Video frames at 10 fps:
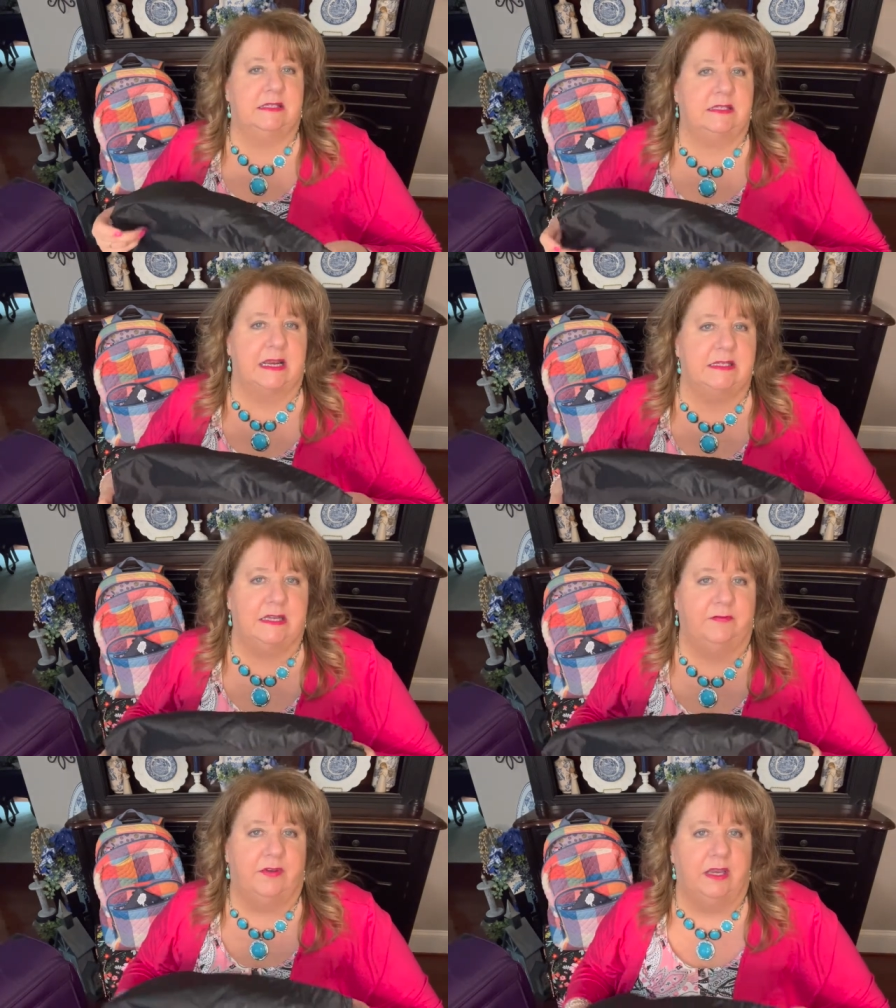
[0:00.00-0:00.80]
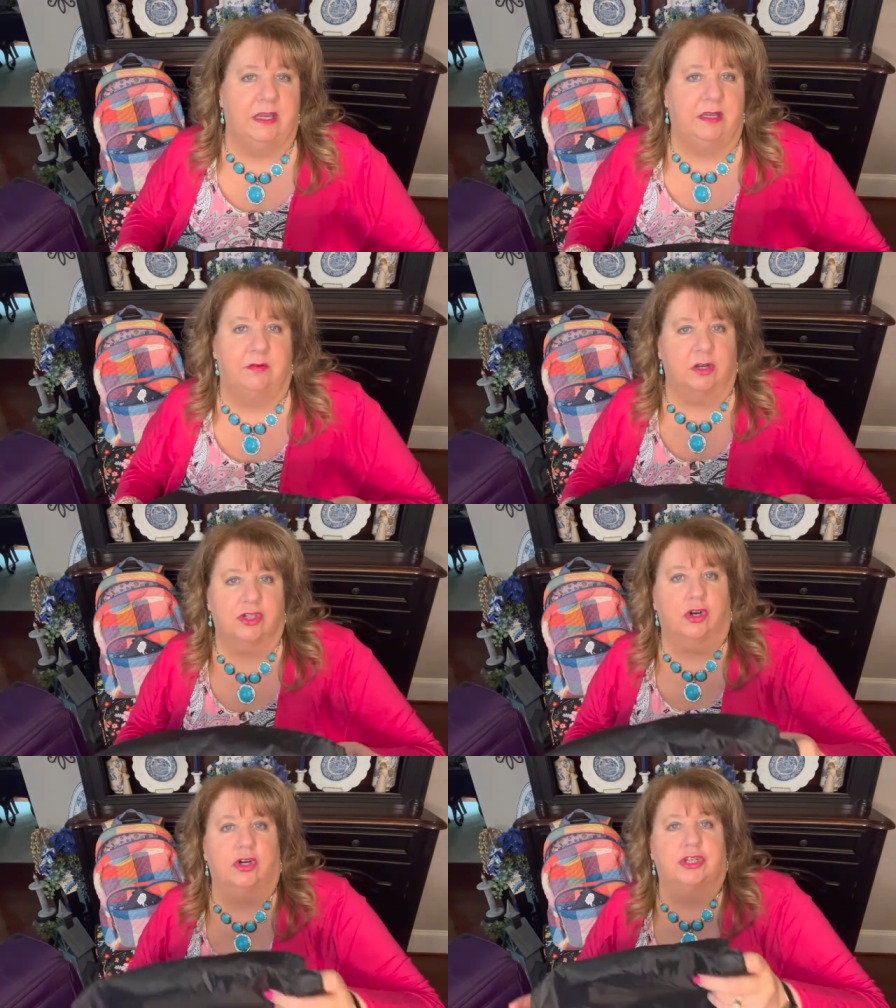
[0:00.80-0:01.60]
ATV
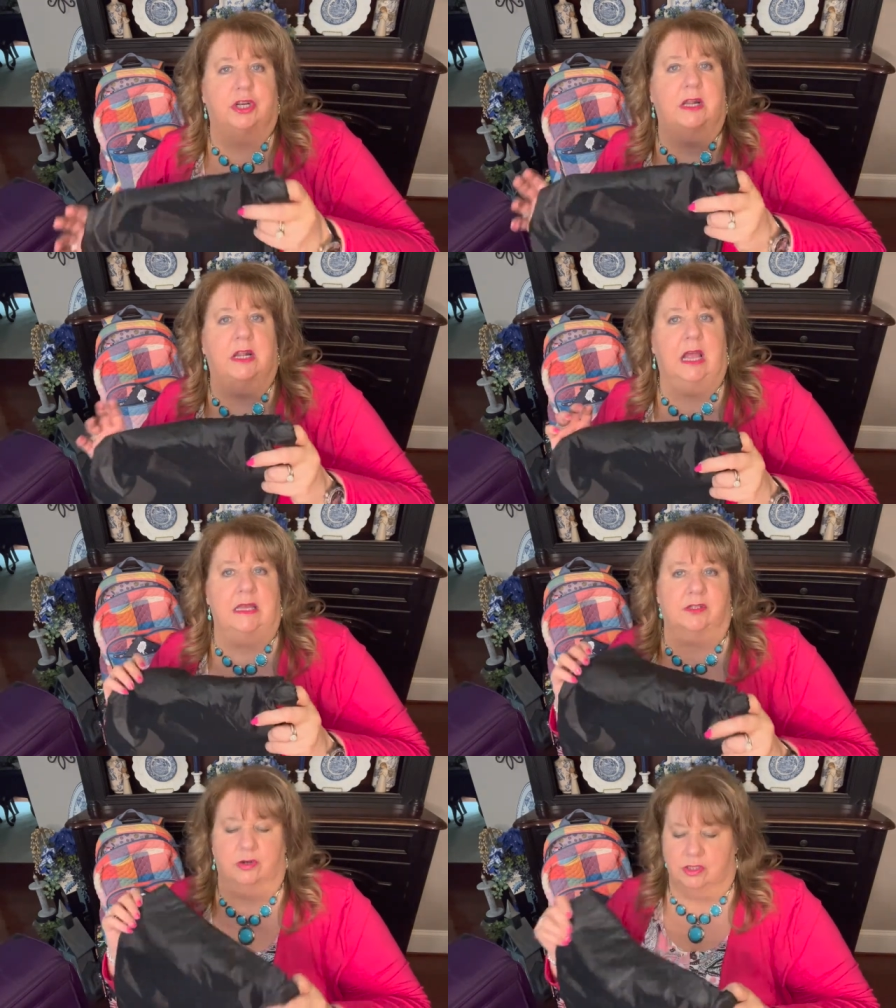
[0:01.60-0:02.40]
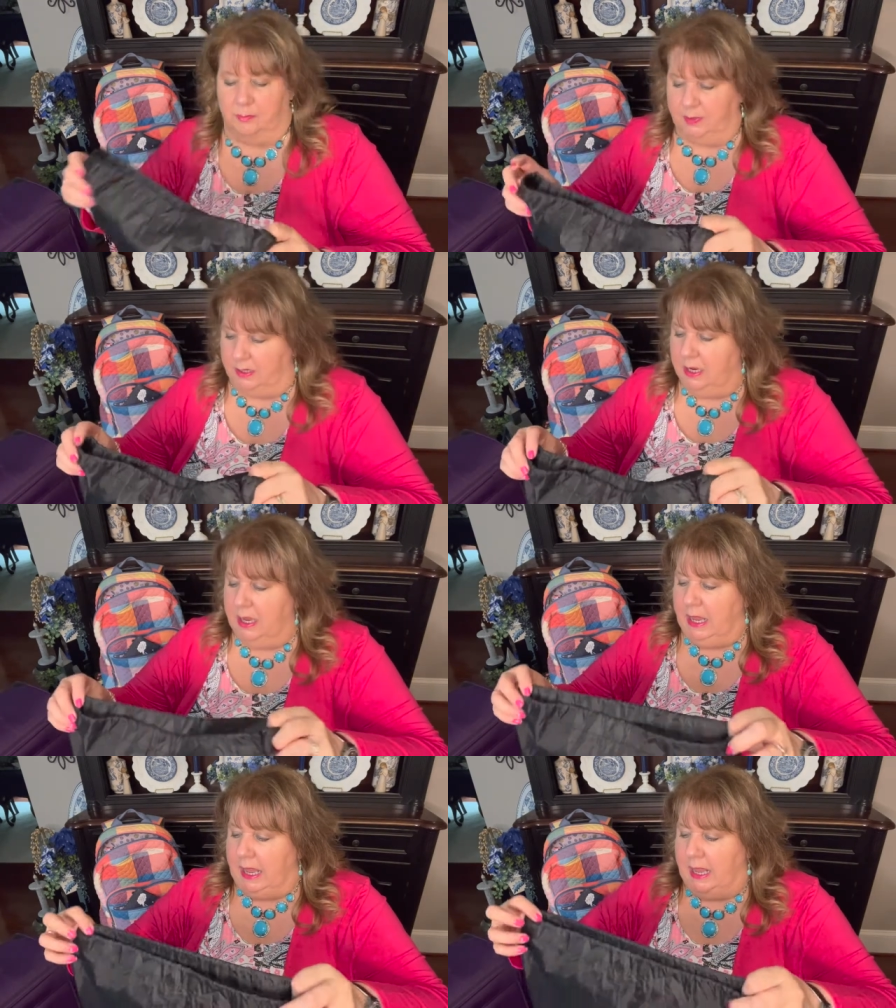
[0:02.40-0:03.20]
excursion in Alaska or something,
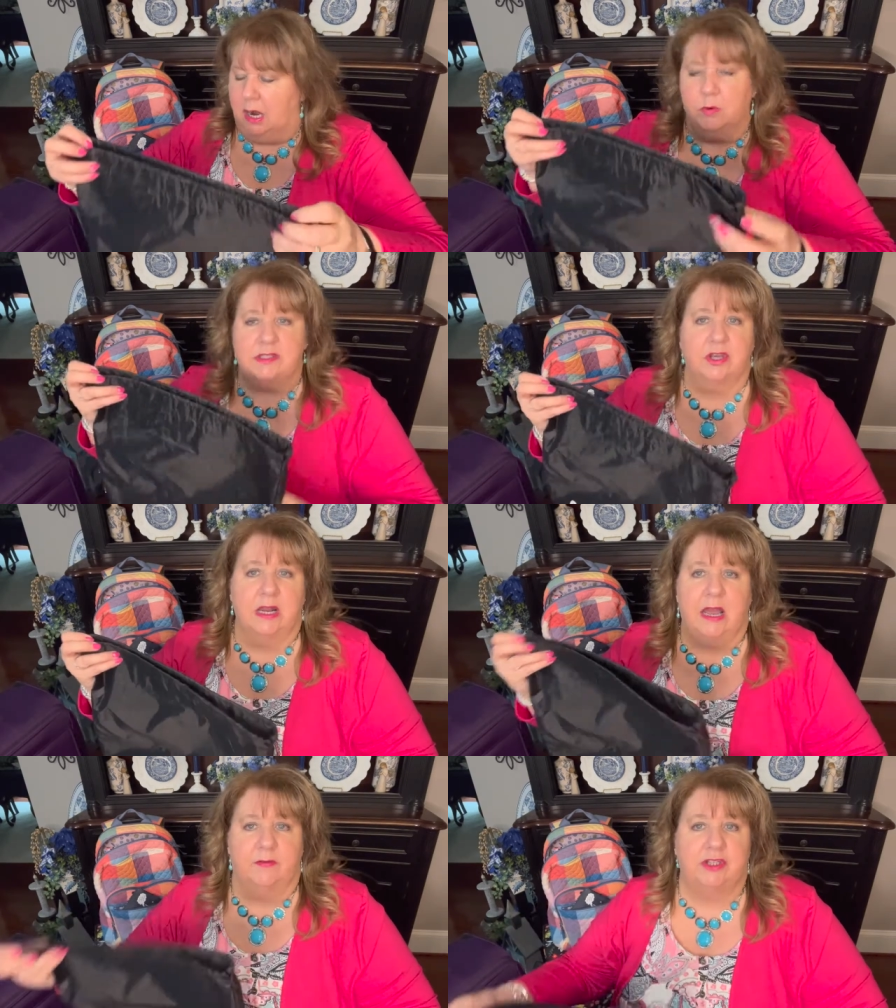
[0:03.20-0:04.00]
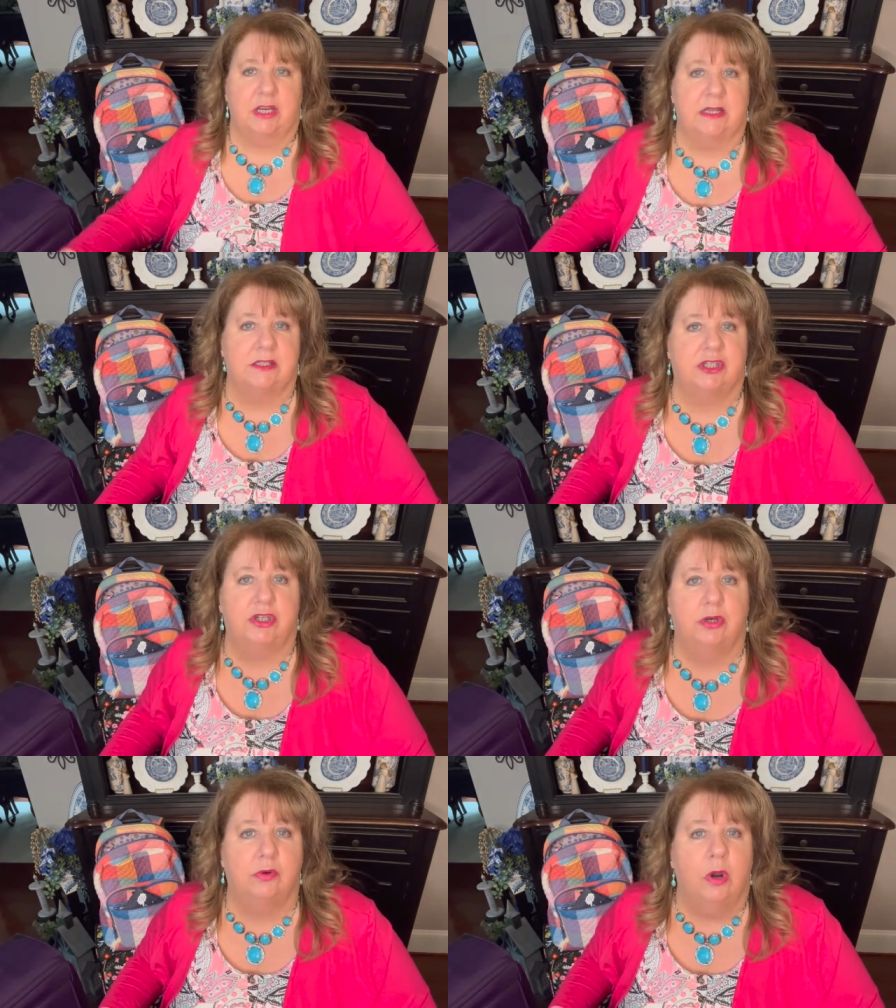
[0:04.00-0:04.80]
and I wasn't going to have a chance
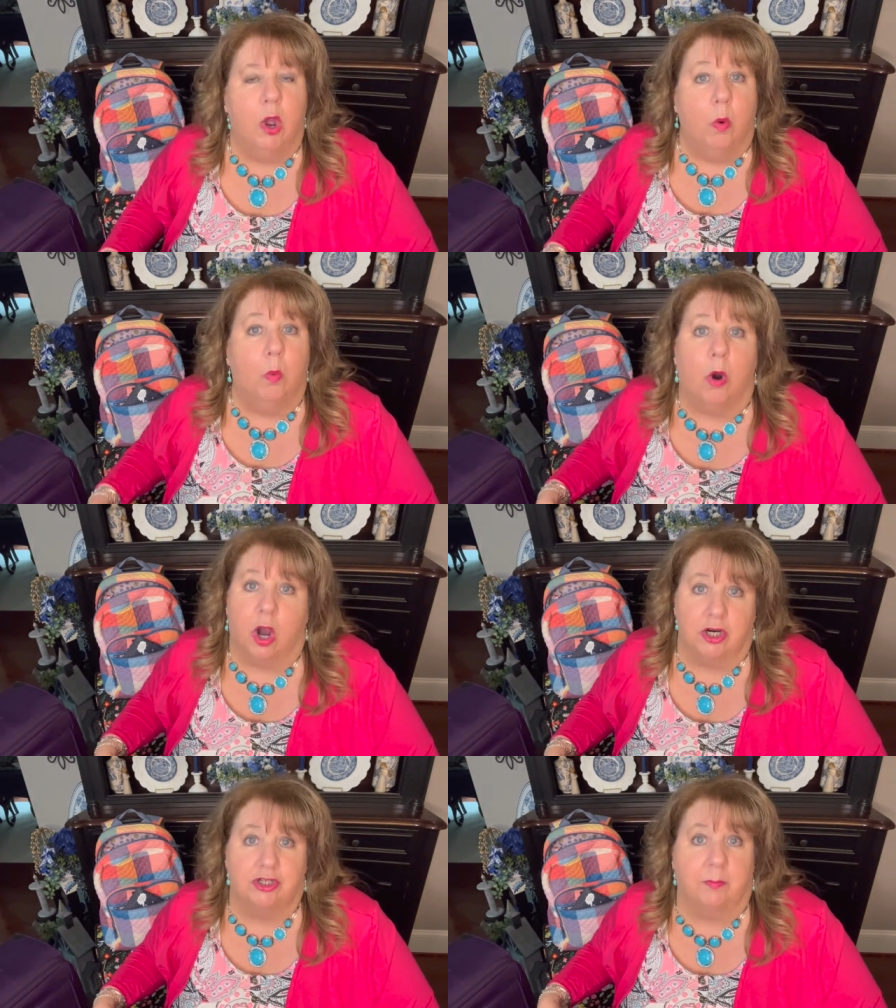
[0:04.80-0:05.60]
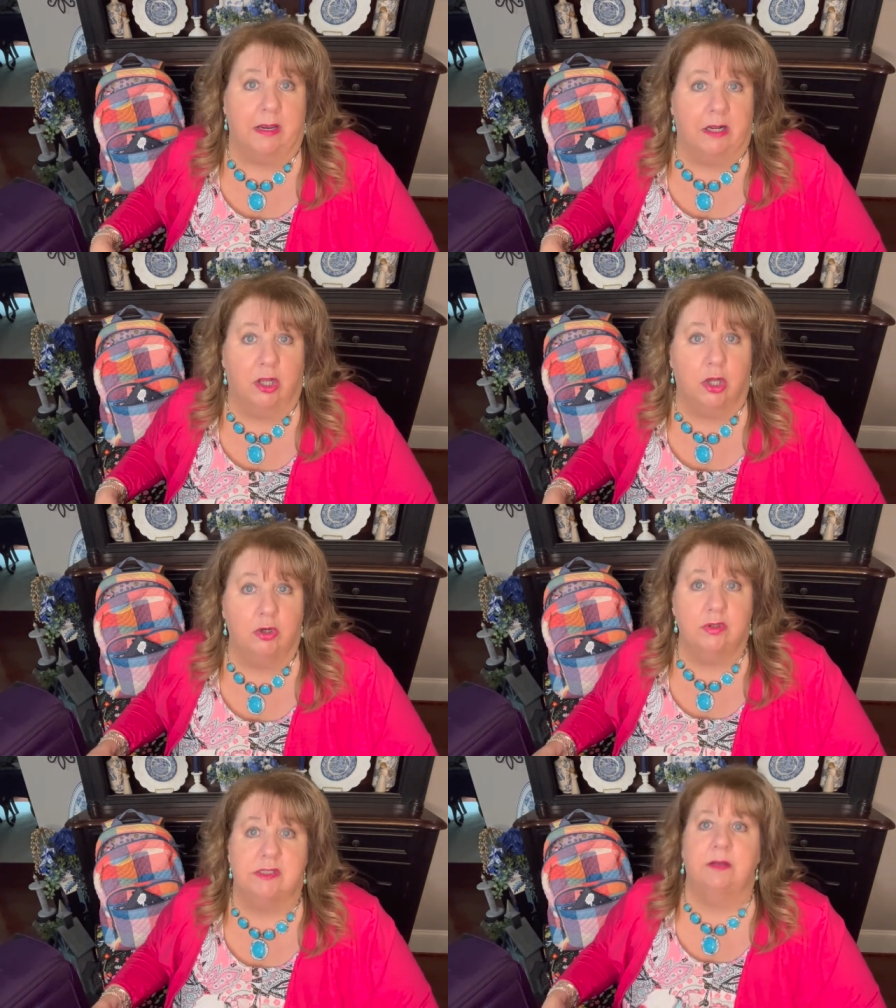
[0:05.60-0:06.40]
to wash my
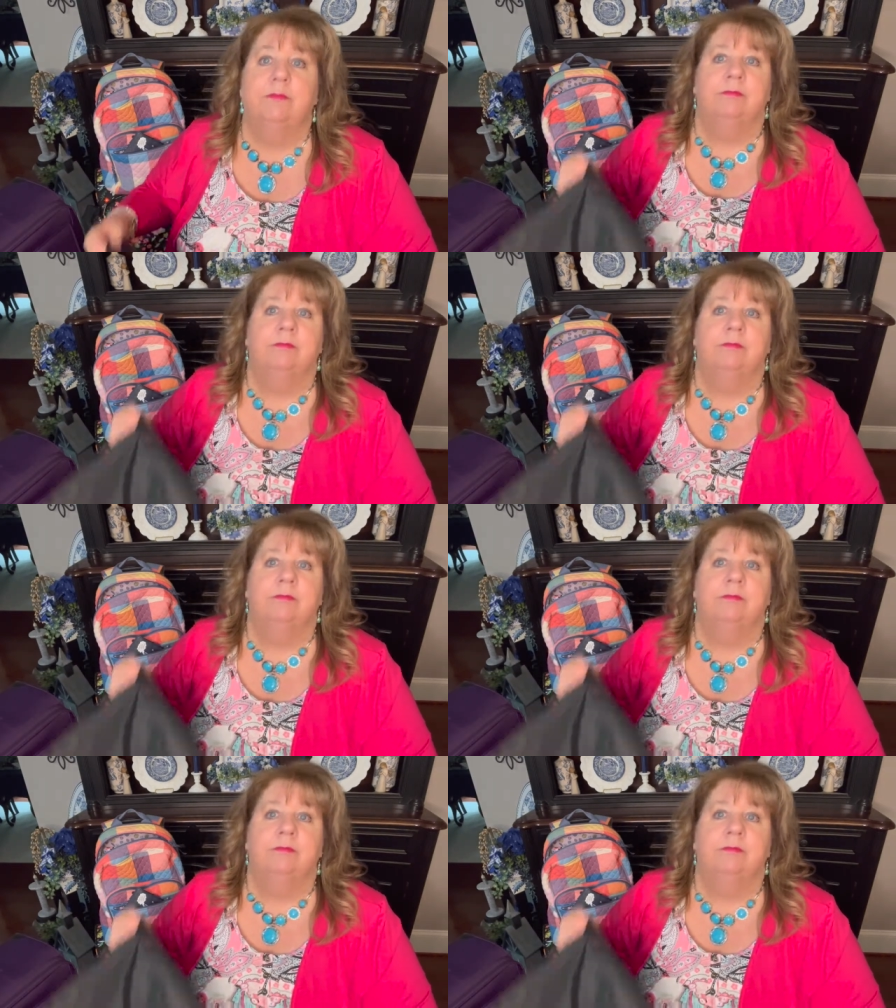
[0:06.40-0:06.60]
clothes.